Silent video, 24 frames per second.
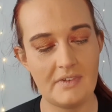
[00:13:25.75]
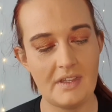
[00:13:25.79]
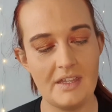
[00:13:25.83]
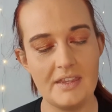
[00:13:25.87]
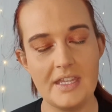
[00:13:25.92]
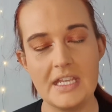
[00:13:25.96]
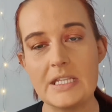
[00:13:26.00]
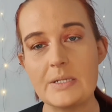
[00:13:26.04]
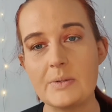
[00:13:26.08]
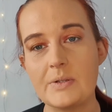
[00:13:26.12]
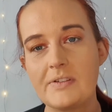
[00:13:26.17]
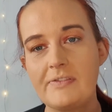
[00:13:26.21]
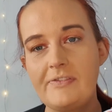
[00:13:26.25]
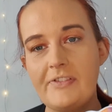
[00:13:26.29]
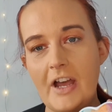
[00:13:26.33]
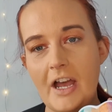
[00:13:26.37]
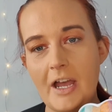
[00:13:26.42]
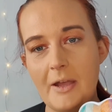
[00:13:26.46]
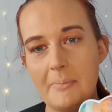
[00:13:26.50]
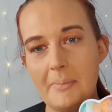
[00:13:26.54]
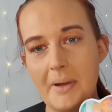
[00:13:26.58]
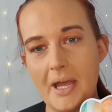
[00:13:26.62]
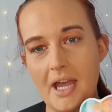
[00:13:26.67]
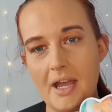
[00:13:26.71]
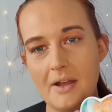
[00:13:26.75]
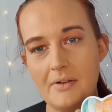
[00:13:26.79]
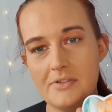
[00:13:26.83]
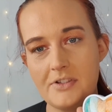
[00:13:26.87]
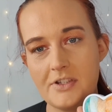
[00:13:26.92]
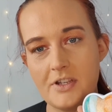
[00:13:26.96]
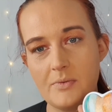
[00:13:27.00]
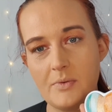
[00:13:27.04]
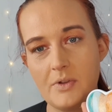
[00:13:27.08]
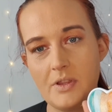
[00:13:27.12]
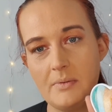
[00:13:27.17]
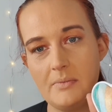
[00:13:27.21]
This was £5,
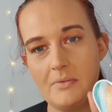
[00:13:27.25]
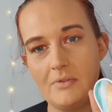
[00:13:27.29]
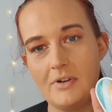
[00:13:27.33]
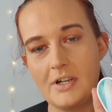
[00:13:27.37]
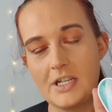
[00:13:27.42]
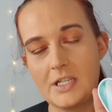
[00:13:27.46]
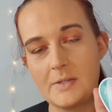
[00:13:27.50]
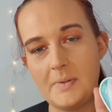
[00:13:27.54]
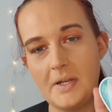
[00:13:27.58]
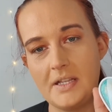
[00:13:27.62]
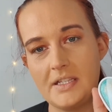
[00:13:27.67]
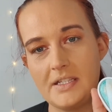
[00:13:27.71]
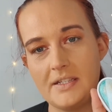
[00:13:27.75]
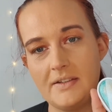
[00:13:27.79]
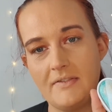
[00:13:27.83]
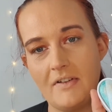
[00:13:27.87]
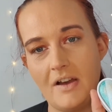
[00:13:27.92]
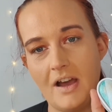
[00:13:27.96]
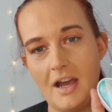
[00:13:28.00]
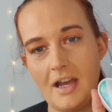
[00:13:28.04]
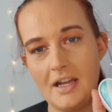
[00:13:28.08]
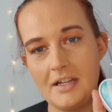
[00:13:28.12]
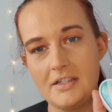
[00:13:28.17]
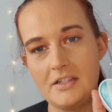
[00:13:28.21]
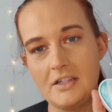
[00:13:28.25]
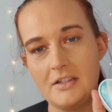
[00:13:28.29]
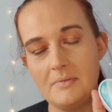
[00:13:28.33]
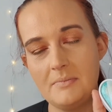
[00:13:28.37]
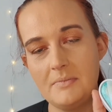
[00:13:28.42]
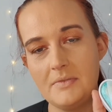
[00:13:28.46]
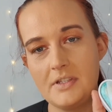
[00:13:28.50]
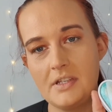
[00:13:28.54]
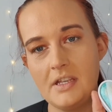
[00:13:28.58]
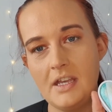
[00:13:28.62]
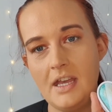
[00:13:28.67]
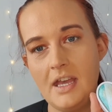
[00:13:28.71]
so one of the more expensive
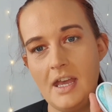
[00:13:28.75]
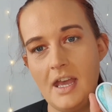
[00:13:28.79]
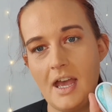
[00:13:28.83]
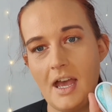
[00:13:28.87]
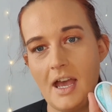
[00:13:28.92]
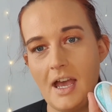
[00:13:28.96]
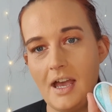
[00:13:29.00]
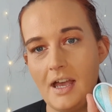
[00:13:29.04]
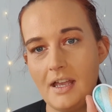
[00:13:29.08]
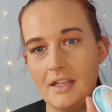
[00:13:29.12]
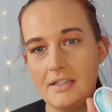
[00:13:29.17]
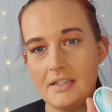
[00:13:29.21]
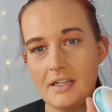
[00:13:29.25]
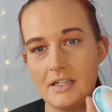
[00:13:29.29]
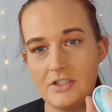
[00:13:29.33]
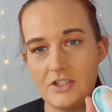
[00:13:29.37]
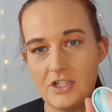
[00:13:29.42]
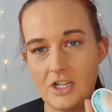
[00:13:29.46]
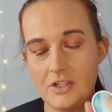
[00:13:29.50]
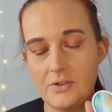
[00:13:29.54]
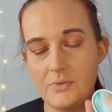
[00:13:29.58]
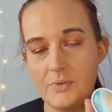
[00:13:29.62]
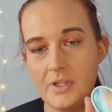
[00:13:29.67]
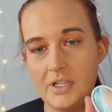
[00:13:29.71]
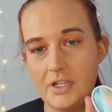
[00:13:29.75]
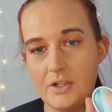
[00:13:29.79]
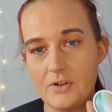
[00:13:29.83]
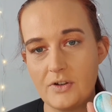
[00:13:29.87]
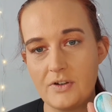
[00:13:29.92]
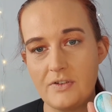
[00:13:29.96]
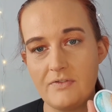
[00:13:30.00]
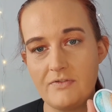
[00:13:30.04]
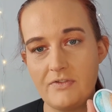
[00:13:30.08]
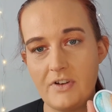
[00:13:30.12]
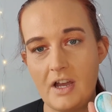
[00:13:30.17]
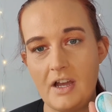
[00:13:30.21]
items, and I genuinely
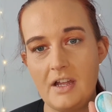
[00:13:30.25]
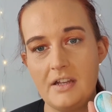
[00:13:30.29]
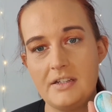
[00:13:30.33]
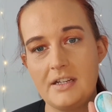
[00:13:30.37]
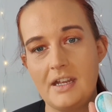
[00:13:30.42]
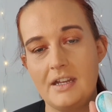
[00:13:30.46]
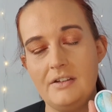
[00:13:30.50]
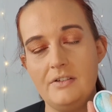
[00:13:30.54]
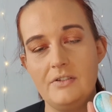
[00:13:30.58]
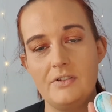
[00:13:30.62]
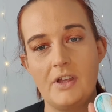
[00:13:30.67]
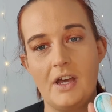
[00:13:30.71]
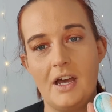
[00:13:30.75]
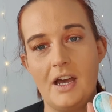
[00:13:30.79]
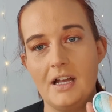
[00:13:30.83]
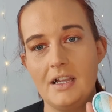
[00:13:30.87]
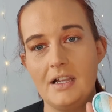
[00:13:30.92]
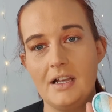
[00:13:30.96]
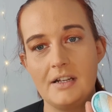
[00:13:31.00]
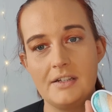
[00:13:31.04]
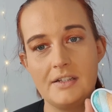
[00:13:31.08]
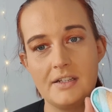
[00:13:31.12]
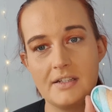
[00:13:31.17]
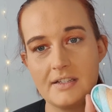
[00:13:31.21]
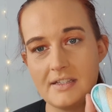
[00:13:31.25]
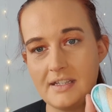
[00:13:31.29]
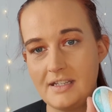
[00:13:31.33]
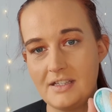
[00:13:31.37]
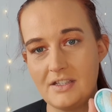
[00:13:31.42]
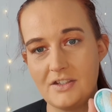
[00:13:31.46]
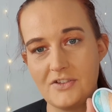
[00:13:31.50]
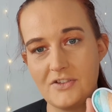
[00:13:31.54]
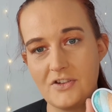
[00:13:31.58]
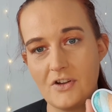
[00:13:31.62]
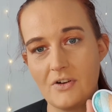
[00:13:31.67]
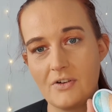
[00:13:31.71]
couldn't find any other highlighters in
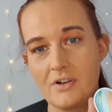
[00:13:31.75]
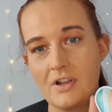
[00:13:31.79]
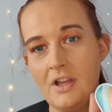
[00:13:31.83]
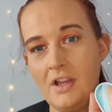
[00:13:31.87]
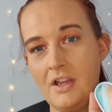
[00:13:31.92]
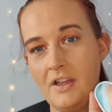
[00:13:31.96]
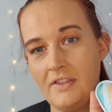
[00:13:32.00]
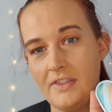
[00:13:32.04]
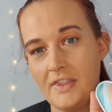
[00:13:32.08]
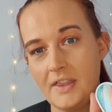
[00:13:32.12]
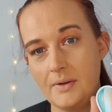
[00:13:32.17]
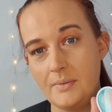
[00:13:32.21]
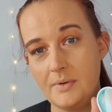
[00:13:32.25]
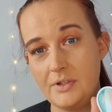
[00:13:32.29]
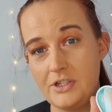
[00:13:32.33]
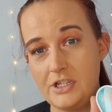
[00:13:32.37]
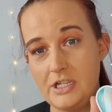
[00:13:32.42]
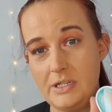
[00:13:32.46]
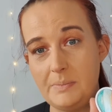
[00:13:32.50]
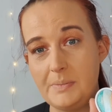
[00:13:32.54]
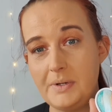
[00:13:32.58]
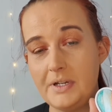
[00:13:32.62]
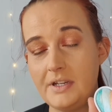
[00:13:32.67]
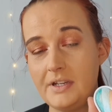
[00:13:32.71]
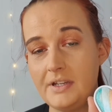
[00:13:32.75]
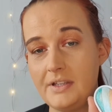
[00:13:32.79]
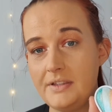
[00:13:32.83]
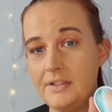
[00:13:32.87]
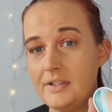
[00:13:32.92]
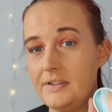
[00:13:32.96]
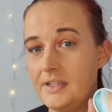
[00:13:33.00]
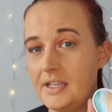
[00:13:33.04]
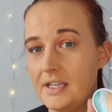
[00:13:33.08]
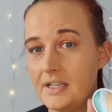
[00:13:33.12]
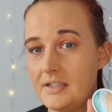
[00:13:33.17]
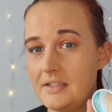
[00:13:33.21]
stock that were cheaper
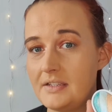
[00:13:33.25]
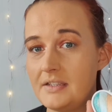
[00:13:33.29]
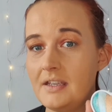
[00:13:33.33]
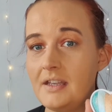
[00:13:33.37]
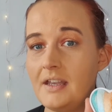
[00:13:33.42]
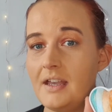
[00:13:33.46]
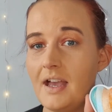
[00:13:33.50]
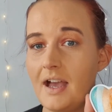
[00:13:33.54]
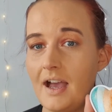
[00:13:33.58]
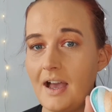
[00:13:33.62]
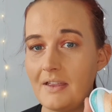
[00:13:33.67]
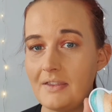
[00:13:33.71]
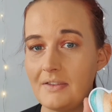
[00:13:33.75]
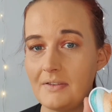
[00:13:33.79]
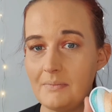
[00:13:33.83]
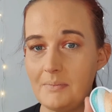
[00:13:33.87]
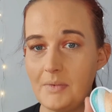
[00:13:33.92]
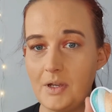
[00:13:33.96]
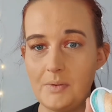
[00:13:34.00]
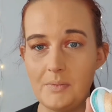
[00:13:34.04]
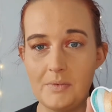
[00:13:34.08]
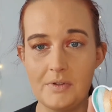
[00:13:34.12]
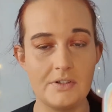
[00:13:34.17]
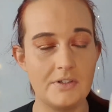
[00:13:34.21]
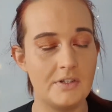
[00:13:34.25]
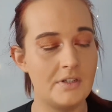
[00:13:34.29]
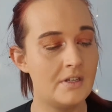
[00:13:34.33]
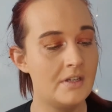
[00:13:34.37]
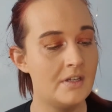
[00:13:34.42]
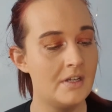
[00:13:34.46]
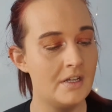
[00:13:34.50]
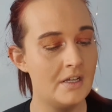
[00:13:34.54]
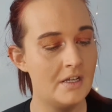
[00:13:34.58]
than this at the moment.